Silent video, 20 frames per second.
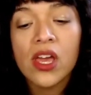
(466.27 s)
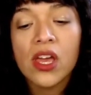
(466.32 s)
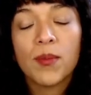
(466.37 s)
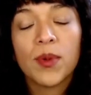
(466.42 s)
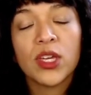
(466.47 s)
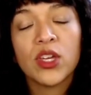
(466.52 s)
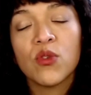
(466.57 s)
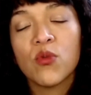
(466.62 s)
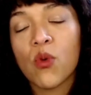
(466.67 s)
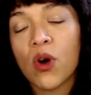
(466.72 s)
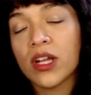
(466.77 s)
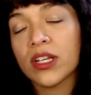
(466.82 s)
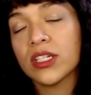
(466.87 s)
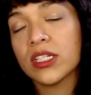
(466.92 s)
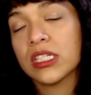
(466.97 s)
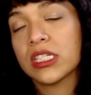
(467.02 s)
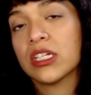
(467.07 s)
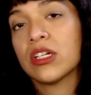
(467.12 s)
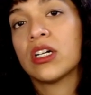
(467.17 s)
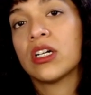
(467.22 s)
but you want to
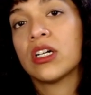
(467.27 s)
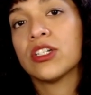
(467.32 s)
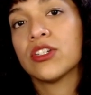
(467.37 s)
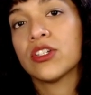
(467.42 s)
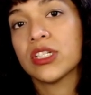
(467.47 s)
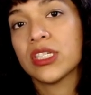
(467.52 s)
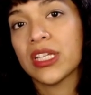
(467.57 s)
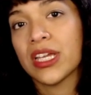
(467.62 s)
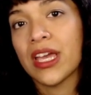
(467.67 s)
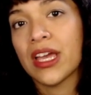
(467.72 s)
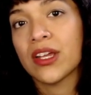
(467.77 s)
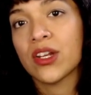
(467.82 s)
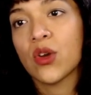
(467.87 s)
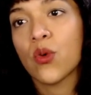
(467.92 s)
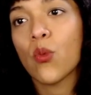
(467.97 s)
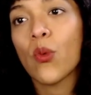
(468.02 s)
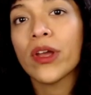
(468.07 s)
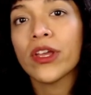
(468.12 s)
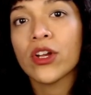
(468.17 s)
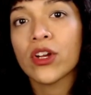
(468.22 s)
still understand
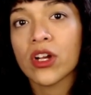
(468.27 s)
what your